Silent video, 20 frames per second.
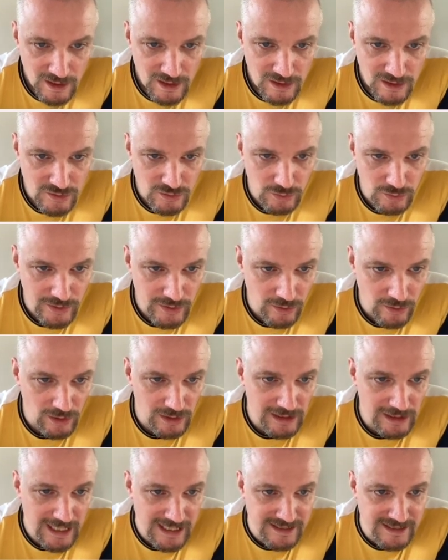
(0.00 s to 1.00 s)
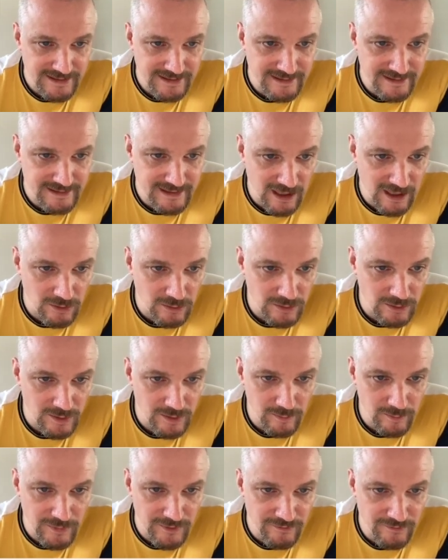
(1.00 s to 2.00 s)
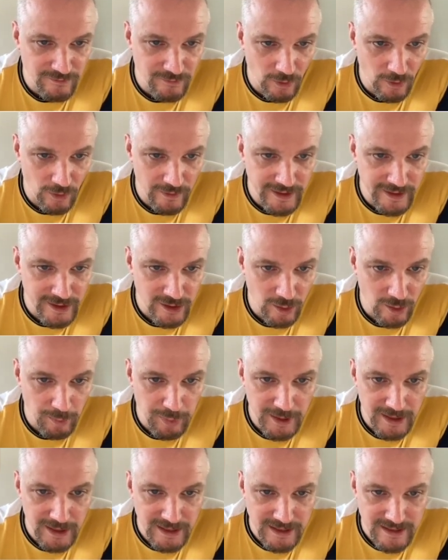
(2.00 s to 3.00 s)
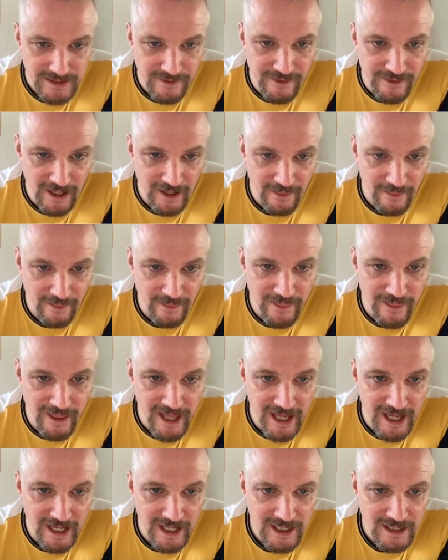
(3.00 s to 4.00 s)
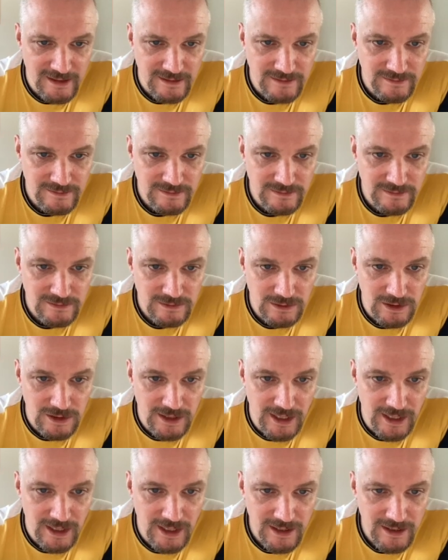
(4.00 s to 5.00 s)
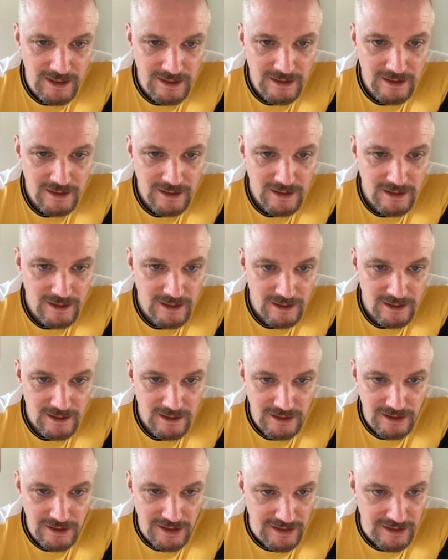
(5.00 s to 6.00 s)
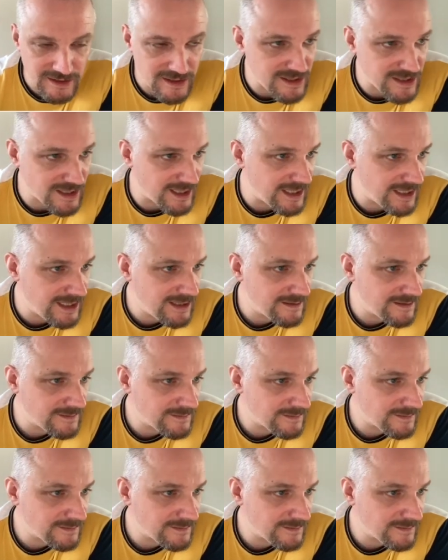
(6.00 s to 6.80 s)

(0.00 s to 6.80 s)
So your last down before the up is that there. Okay. You can see